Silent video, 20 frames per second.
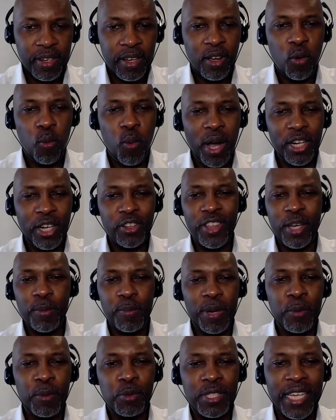Why do you think
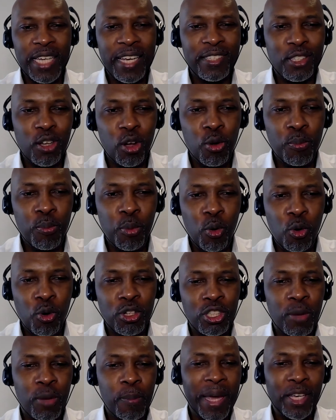people say it's so important
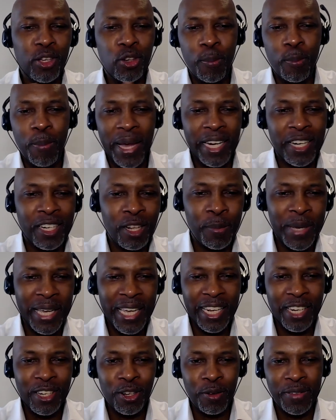to make your bed at the
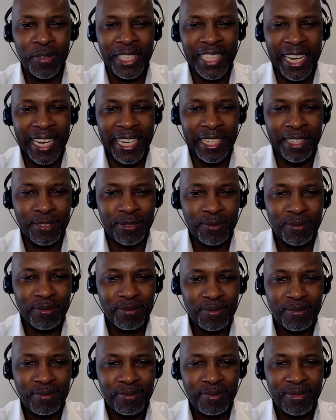beginning of the day?
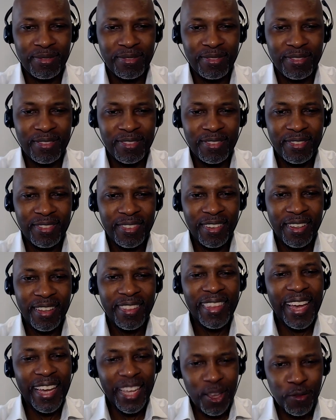
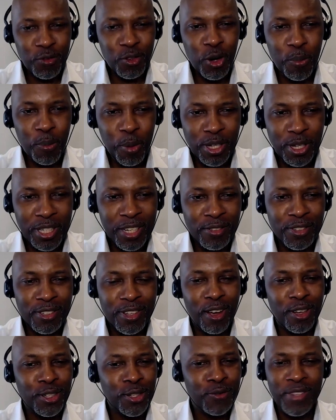That gives you a positive
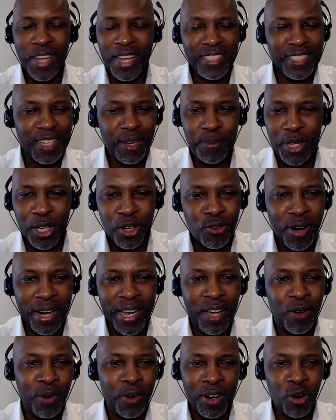start. You've done something great
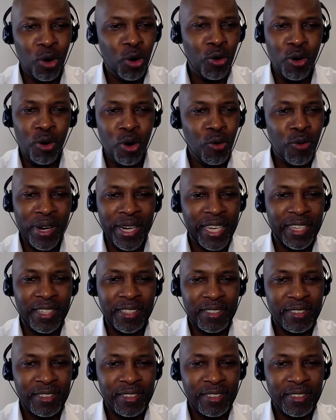already.